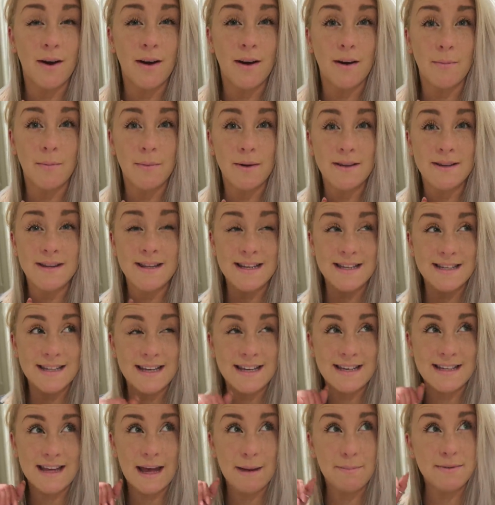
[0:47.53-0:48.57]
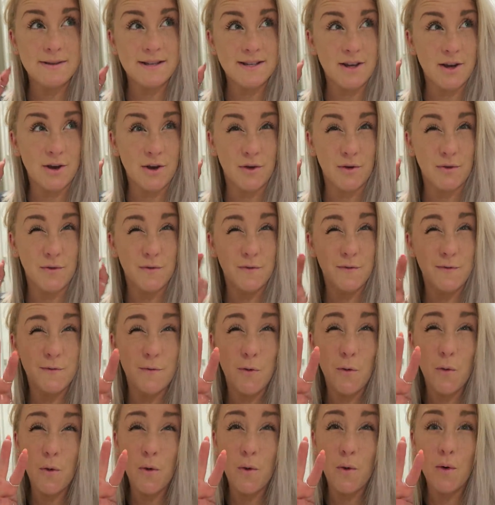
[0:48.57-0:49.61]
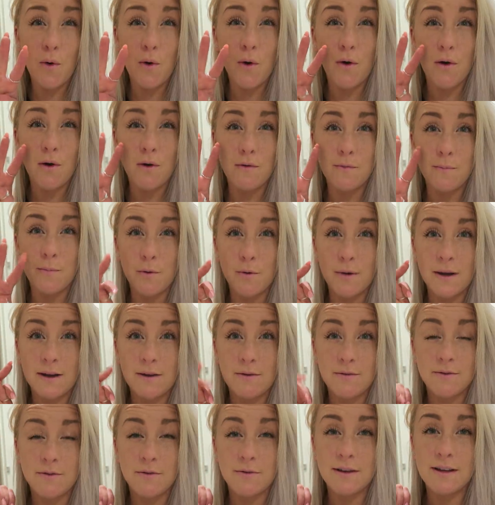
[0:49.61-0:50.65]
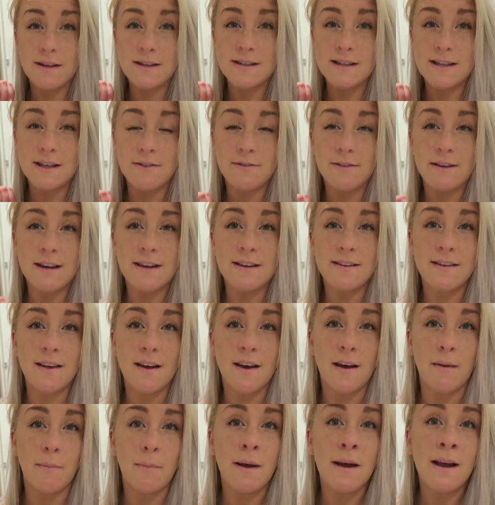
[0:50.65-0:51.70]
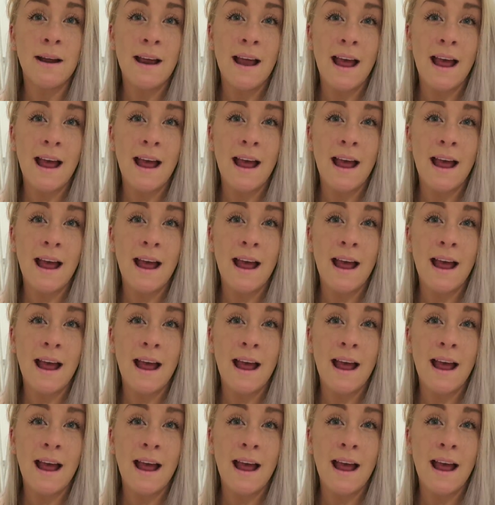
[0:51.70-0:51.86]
Um, this is episode 4 of Bulking Not Squeaking series um,